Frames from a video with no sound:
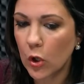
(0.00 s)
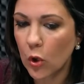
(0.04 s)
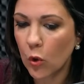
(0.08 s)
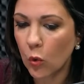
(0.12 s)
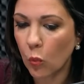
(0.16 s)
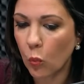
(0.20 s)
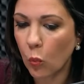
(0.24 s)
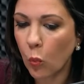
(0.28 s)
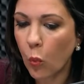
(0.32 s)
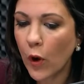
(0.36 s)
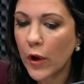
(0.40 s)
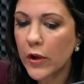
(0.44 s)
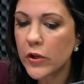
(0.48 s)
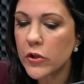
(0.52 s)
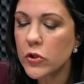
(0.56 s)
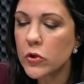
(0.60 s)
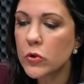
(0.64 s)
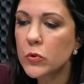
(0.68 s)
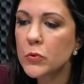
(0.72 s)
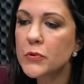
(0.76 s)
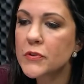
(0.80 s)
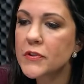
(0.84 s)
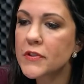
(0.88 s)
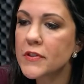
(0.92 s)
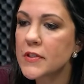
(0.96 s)
what
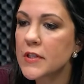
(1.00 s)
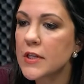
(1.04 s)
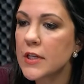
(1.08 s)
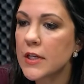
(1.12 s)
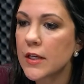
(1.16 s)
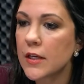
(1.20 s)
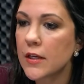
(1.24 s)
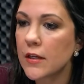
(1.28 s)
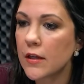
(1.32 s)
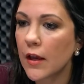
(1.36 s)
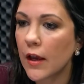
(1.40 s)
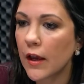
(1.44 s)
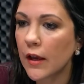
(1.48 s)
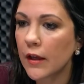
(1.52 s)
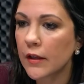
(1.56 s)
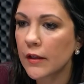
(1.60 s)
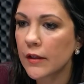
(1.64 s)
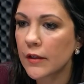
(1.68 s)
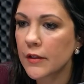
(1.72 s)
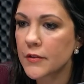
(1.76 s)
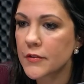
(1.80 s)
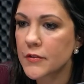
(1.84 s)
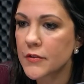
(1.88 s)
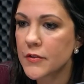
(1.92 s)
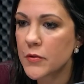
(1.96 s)
you see
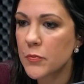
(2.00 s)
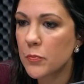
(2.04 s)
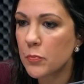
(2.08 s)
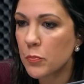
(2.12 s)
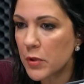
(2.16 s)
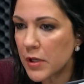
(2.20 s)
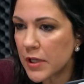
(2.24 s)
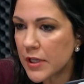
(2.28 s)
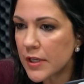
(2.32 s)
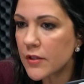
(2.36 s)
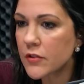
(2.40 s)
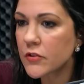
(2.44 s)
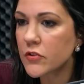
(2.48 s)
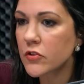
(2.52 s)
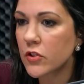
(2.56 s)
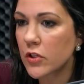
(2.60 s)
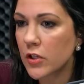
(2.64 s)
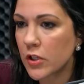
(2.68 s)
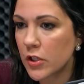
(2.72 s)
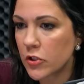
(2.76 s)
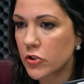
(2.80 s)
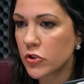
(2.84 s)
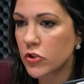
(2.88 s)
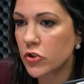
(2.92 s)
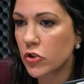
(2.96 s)
as the biggest
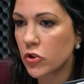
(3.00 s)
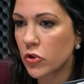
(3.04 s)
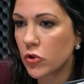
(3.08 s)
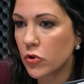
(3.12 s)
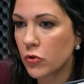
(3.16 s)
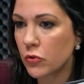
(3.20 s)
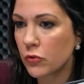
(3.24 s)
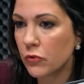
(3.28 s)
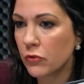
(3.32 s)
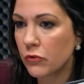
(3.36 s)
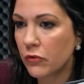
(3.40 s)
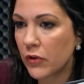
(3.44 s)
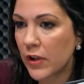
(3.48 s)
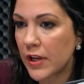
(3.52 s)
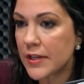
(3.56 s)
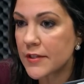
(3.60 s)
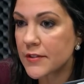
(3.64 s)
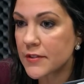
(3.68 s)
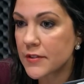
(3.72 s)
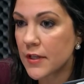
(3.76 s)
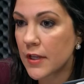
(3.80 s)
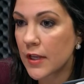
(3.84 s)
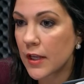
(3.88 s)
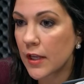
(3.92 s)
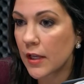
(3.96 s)
issue
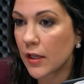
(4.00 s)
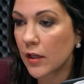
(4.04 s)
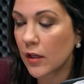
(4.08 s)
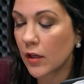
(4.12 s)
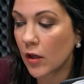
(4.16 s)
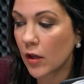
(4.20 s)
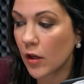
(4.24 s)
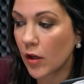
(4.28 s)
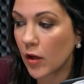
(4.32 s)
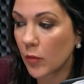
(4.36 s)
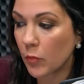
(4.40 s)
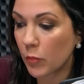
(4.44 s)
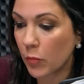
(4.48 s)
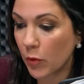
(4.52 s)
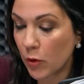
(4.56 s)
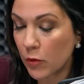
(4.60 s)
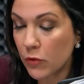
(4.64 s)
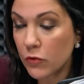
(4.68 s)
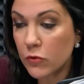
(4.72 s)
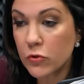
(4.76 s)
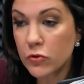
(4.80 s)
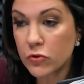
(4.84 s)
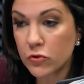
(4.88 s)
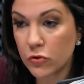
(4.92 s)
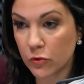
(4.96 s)
facing uh, both
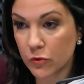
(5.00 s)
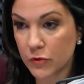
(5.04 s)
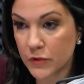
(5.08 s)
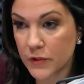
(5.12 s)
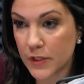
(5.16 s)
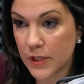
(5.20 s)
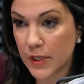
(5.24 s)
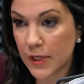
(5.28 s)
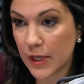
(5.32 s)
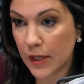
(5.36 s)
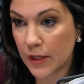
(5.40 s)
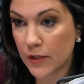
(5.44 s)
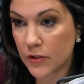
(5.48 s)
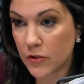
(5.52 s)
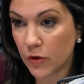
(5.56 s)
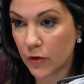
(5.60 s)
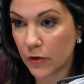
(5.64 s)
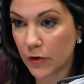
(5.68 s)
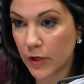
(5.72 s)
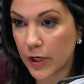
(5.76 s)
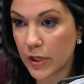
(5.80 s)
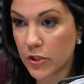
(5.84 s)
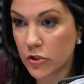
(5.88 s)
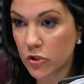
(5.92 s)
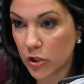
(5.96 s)
New Jersey and our
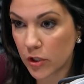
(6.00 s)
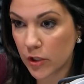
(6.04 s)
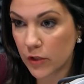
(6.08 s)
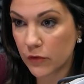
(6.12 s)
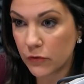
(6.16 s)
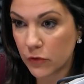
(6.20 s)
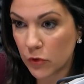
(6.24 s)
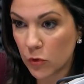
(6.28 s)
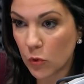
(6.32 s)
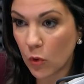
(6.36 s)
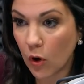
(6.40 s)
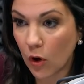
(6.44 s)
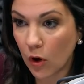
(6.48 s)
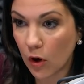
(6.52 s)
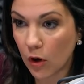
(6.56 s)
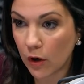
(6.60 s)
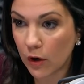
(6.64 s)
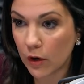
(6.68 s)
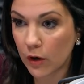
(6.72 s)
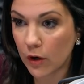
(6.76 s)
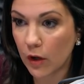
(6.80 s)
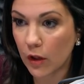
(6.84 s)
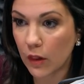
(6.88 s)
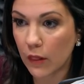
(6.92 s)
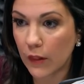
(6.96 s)
nation if you
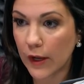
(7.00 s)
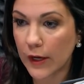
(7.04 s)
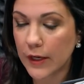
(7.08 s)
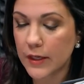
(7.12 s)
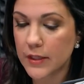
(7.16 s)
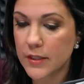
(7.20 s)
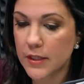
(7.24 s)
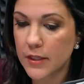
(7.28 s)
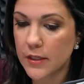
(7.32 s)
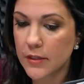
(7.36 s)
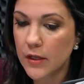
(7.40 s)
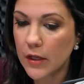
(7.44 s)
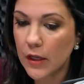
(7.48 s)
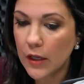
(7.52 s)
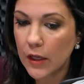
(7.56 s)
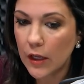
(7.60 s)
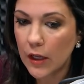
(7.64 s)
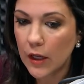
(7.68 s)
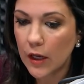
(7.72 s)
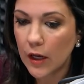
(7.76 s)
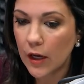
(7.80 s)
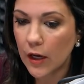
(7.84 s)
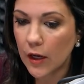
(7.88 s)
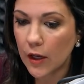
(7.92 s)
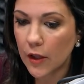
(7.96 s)
are elected.
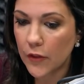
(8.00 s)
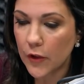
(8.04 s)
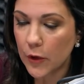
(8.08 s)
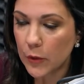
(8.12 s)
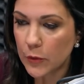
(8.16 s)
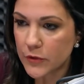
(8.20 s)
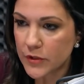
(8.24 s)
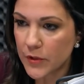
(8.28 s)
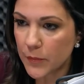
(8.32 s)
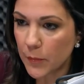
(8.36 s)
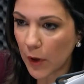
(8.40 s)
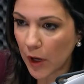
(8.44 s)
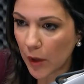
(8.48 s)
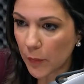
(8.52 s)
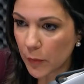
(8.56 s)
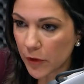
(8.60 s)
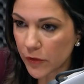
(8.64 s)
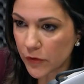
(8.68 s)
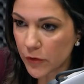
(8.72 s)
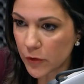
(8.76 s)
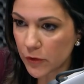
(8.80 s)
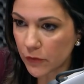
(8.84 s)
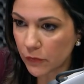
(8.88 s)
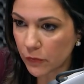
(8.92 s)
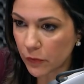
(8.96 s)
Uh, there was a
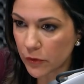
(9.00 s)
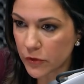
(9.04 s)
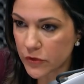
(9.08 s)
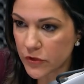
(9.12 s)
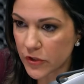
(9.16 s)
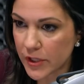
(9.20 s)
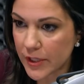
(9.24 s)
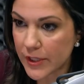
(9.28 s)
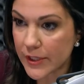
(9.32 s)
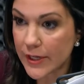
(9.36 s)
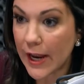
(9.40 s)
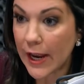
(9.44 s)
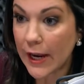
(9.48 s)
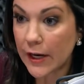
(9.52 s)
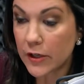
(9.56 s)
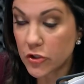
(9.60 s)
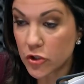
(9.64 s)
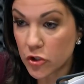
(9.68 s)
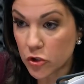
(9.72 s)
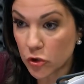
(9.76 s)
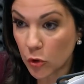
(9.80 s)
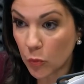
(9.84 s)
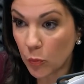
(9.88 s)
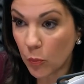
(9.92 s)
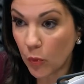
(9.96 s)
Monmouth University
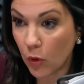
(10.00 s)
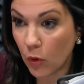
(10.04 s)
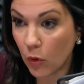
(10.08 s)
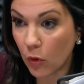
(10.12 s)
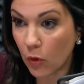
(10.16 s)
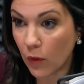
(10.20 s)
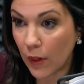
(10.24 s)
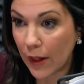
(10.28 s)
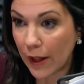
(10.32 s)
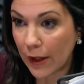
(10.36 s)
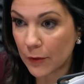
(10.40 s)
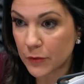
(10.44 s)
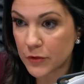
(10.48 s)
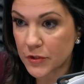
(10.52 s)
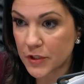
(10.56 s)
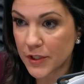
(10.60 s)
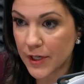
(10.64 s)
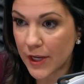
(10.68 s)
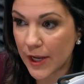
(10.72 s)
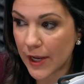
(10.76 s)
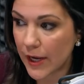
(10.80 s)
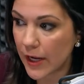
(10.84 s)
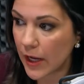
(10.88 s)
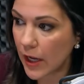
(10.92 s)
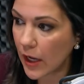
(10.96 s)
national poll out
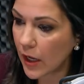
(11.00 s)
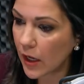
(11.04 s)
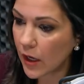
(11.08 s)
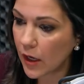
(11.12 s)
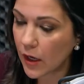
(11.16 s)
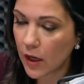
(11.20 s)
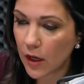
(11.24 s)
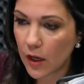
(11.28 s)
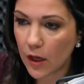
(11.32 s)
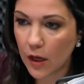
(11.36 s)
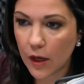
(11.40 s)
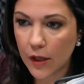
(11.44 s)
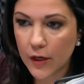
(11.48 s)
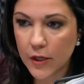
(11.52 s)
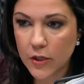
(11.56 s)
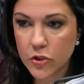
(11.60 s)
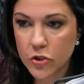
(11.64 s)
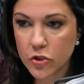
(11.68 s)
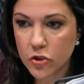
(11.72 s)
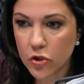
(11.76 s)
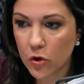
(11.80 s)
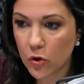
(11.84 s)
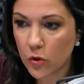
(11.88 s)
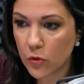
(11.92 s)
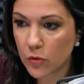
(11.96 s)
today, and it
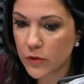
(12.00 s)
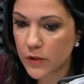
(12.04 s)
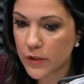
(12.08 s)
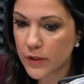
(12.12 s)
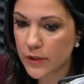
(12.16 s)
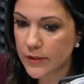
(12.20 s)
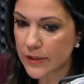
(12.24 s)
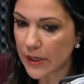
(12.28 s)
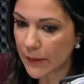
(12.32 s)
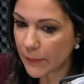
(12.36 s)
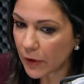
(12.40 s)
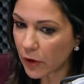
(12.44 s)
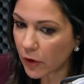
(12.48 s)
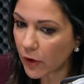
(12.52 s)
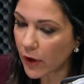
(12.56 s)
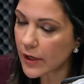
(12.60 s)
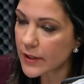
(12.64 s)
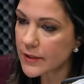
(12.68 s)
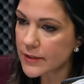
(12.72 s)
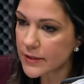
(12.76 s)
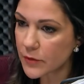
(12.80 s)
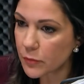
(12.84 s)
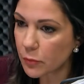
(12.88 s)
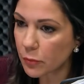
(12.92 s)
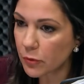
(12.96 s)
showed
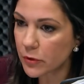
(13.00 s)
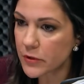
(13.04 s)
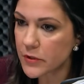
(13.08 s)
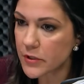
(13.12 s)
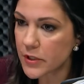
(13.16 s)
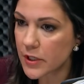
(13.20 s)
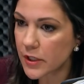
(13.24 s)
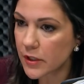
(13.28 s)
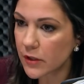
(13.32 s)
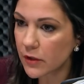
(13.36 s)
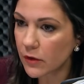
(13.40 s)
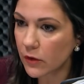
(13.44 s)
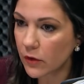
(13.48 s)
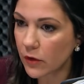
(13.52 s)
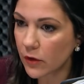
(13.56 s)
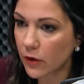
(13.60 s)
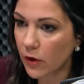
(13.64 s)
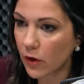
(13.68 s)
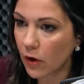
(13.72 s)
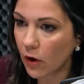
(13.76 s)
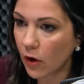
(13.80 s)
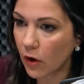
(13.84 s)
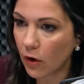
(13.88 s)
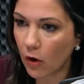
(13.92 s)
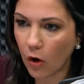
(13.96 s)
Democrats in
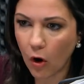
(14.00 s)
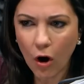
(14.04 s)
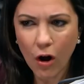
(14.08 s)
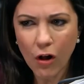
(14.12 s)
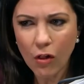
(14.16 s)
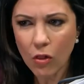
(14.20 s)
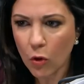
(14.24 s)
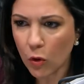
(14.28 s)
particular are all